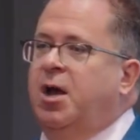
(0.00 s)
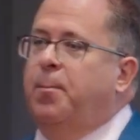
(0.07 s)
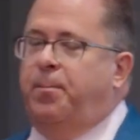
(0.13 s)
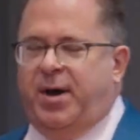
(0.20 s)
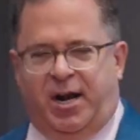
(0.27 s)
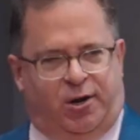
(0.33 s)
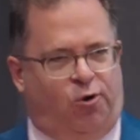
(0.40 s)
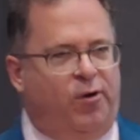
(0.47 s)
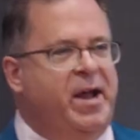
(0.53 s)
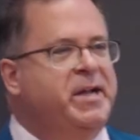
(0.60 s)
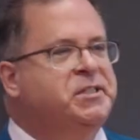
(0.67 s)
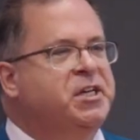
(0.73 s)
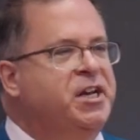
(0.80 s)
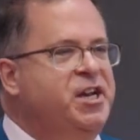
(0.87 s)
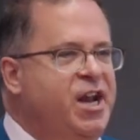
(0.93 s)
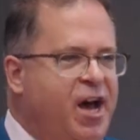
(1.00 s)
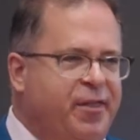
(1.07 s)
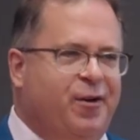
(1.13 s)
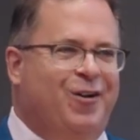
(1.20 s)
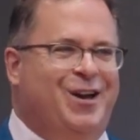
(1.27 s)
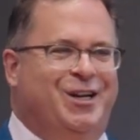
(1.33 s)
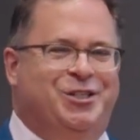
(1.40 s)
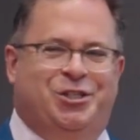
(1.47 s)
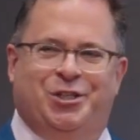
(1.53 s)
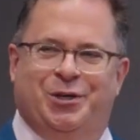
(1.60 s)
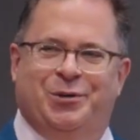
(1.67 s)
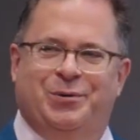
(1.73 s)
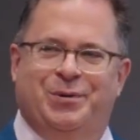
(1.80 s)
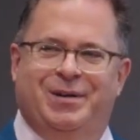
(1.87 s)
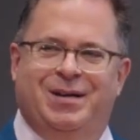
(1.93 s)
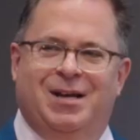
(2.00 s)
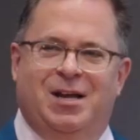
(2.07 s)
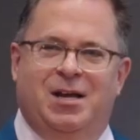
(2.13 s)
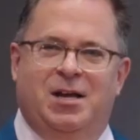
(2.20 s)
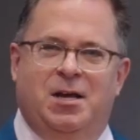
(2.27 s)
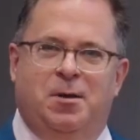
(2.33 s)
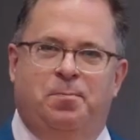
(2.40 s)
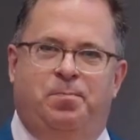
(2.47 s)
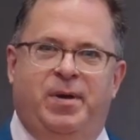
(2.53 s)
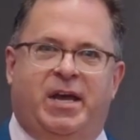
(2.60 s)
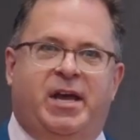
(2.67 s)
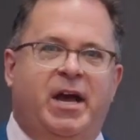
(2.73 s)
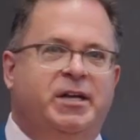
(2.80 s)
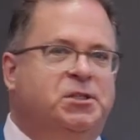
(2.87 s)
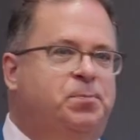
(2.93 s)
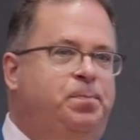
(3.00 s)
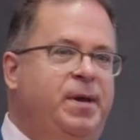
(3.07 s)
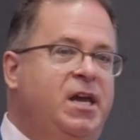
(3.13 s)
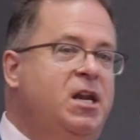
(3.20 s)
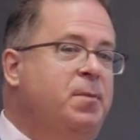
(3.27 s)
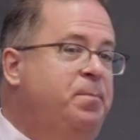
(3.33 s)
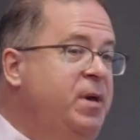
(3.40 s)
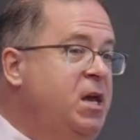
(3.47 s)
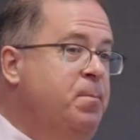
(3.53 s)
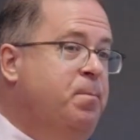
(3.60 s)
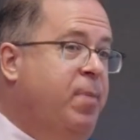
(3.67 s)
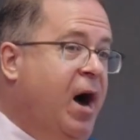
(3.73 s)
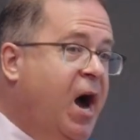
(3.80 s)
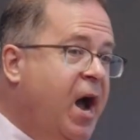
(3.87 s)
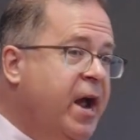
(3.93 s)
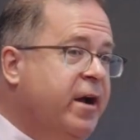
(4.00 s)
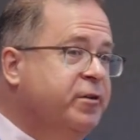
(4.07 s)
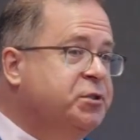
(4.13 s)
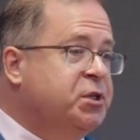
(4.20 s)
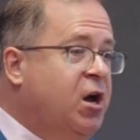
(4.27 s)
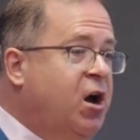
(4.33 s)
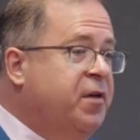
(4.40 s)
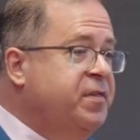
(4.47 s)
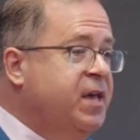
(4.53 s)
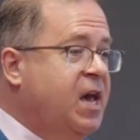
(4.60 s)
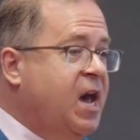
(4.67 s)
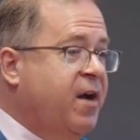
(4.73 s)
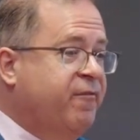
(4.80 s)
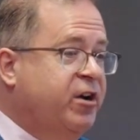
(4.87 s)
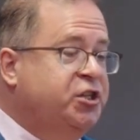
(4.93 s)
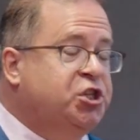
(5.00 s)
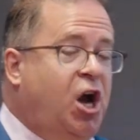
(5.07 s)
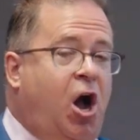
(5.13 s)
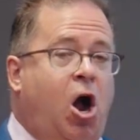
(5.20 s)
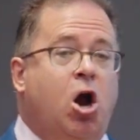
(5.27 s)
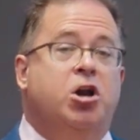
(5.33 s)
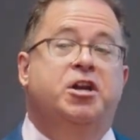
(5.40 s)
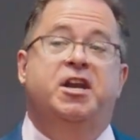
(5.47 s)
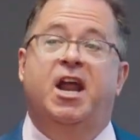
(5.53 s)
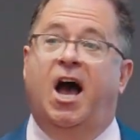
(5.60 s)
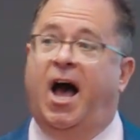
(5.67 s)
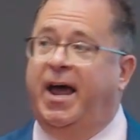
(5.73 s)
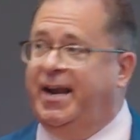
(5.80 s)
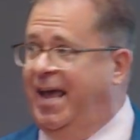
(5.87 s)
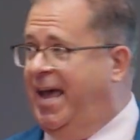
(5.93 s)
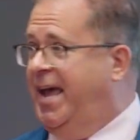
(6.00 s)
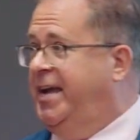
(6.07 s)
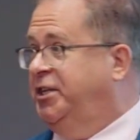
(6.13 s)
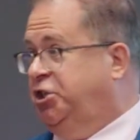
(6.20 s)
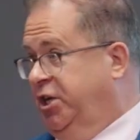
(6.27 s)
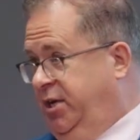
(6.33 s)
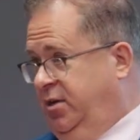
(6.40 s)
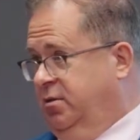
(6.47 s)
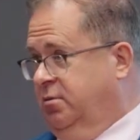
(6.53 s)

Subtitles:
But it creates another issue, because B2B buyers on the average are not aging.